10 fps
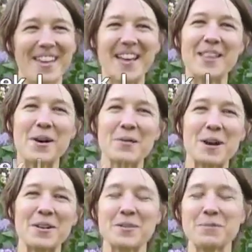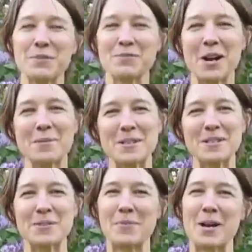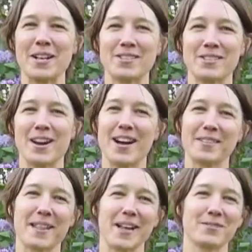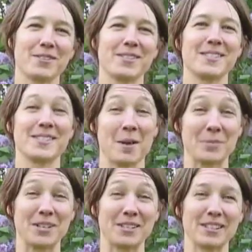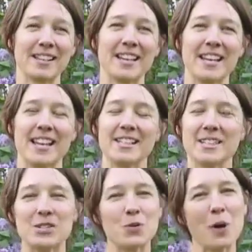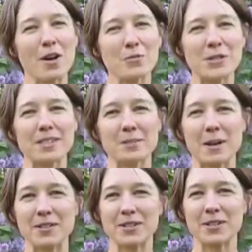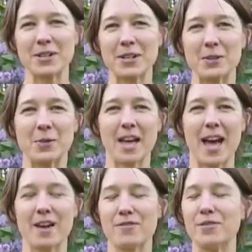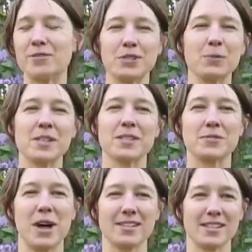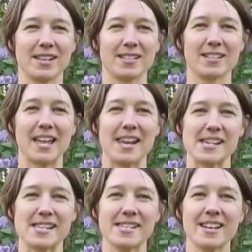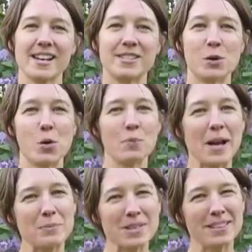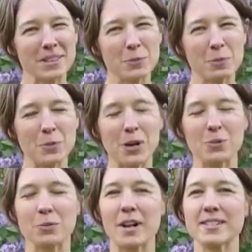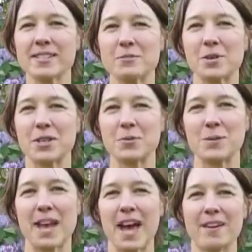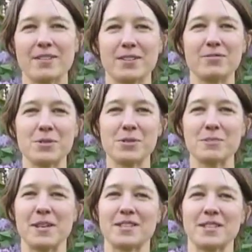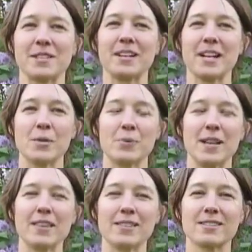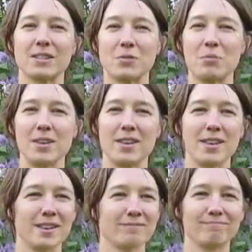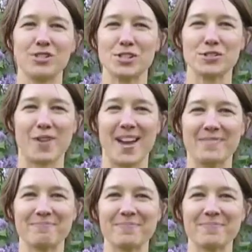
Hello, welcome to Environmental Biology Online for the summer. It's a 12-week semester and we have 15 weeks of content to get in, so it might be a little bit more compressed than what you would have in a full semester, but I think it's going to be just fine.